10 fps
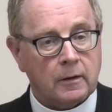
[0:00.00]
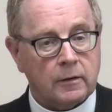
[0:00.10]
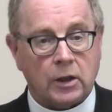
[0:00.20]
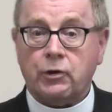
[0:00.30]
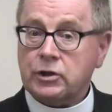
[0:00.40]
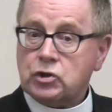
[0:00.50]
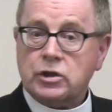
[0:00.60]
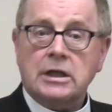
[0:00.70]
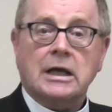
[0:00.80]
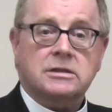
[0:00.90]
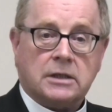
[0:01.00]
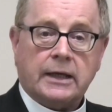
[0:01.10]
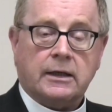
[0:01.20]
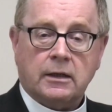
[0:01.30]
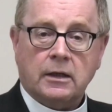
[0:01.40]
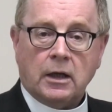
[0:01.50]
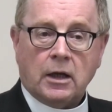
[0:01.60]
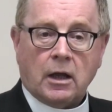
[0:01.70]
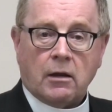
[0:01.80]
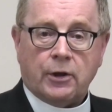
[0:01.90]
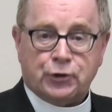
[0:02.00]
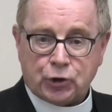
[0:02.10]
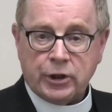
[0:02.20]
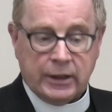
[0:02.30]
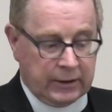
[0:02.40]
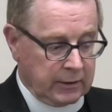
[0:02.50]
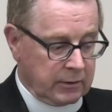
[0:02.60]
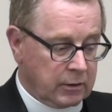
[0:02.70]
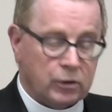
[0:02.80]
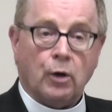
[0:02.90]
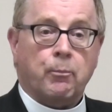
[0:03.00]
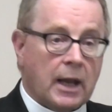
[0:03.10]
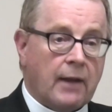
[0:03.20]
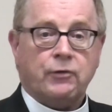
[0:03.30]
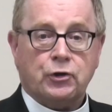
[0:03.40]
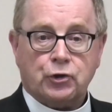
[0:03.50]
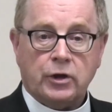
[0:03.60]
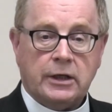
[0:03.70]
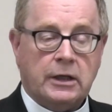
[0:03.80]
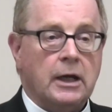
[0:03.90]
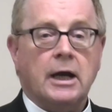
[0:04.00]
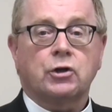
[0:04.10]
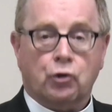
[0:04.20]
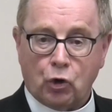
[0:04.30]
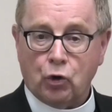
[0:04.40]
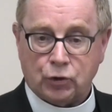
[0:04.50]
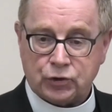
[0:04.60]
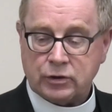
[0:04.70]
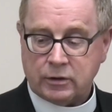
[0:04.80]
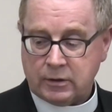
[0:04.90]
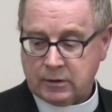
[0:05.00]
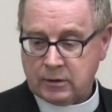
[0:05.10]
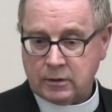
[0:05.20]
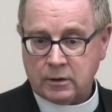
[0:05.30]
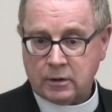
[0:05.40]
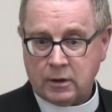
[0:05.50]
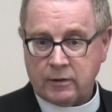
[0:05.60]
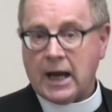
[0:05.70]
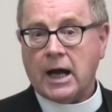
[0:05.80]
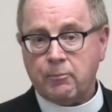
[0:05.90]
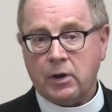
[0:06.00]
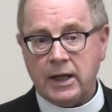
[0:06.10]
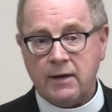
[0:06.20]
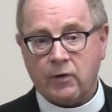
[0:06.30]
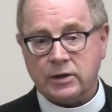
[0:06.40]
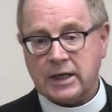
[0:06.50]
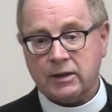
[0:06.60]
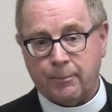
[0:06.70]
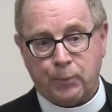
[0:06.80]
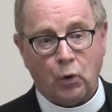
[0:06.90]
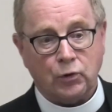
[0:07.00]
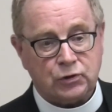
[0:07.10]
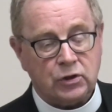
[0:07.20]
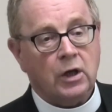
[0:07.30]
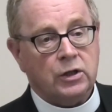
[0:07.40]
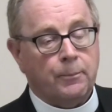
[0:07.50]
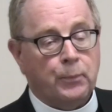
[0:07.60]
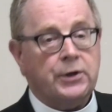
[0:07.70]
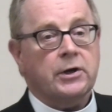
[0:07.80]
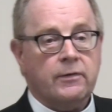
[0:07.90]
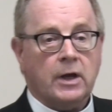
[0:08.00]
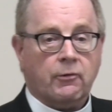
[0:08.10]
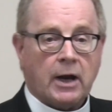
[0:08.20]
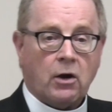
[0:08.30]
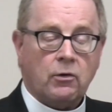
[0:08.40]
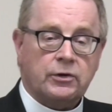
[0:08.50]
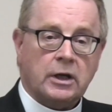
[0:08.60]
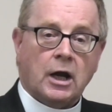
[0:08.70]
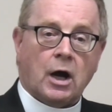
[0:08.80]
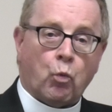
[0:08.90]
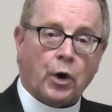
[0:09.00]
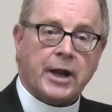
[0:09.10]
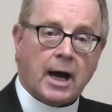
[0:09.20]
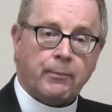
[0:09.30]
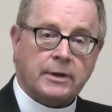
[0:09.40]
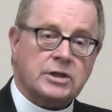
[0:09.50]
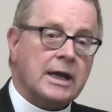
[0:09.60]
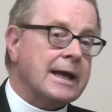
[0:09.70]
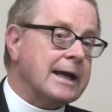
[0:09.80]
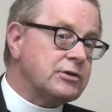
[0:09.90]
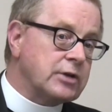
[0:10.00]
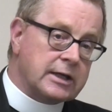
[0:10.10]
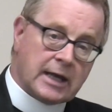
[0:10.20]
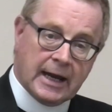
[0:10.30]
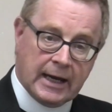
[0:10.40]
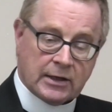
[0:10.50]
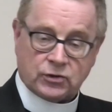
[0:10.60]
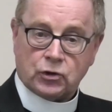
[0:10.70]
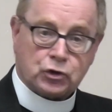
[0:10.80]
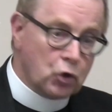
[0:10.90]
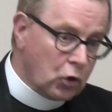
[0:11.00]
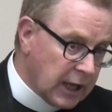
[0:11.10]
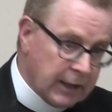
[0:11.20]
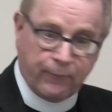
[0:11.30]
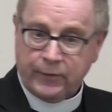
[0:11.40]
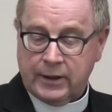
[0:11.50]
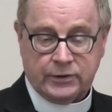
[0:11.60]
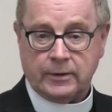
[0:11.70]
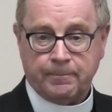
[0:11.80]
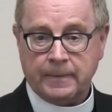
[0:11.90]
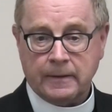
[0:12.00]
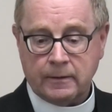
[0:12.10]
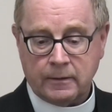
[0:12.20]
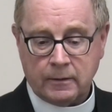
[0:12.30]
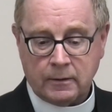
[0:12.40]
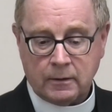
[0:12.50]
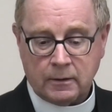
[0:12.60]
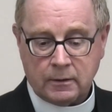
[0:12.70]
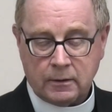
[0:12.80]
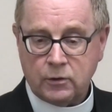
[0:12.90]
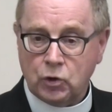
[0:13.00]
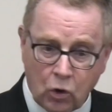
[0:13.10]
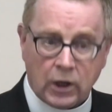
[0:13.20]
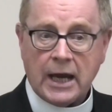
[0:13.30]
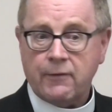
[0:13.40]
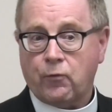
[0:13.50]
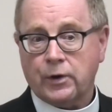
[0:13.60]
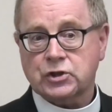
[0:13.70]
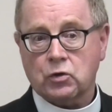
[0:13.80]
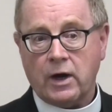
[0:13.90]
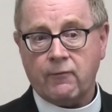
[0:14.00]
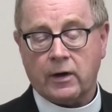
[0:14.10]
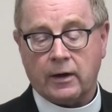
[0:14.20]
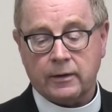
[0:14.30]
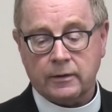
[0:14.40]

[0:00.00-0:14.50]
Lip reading: The Christian is like the tree. You plant the tree, it grows. The unbeliever is like the post. You put it in the ground, and what happens? It decays. There's no life in it. No life whatsoever.